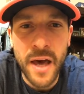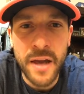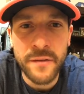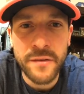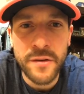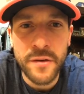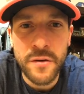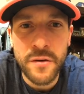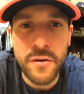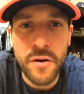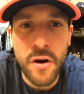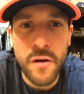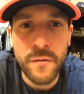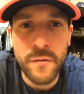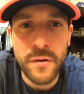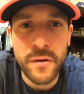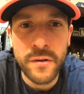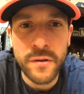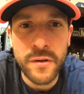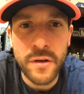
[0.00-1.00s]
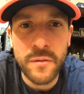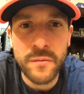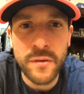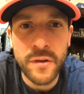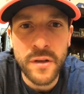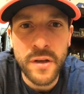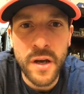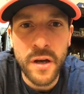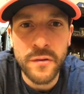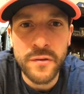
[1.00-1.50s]
of turnover in terms of
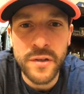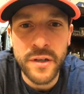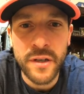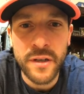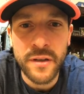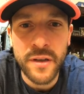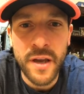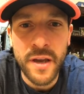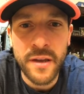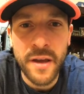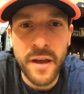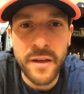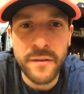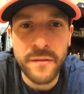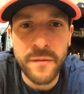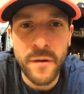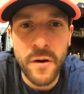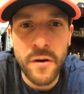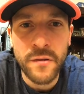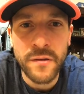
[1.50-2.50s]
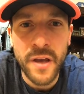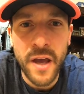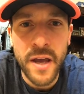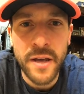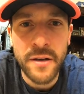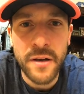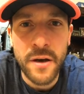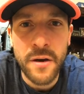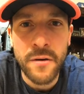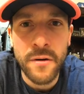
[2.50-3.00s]
coaching, as far as I
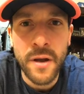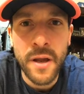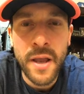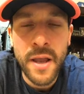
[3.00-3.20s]
know.